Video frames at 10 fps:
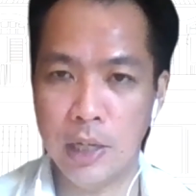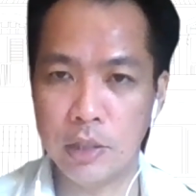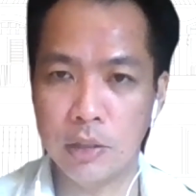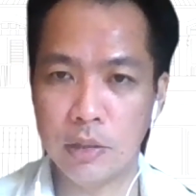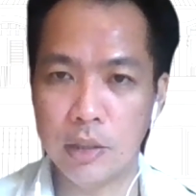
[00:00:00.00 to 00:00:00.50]

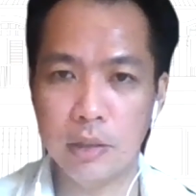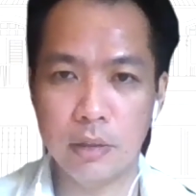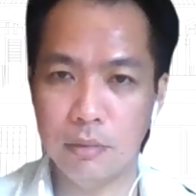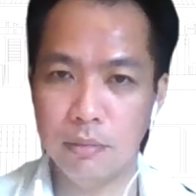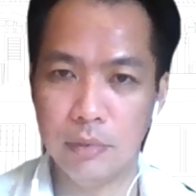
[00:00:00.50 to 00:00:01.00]

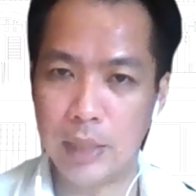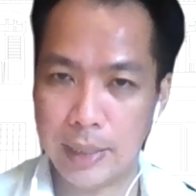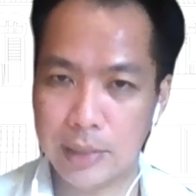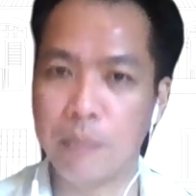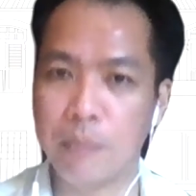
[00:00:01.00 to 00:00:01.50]
agencies
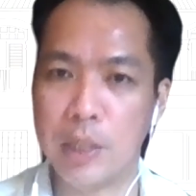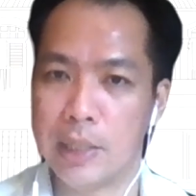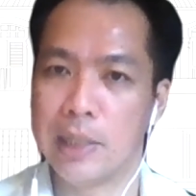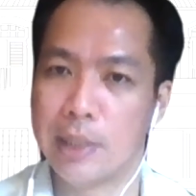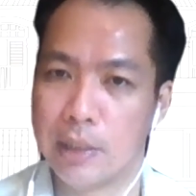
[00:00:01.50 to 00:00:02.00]
does something
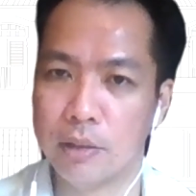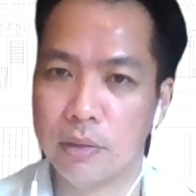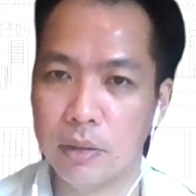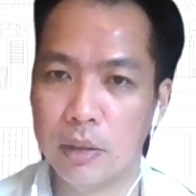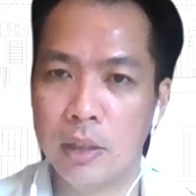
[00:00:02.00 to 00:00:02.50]
illegal?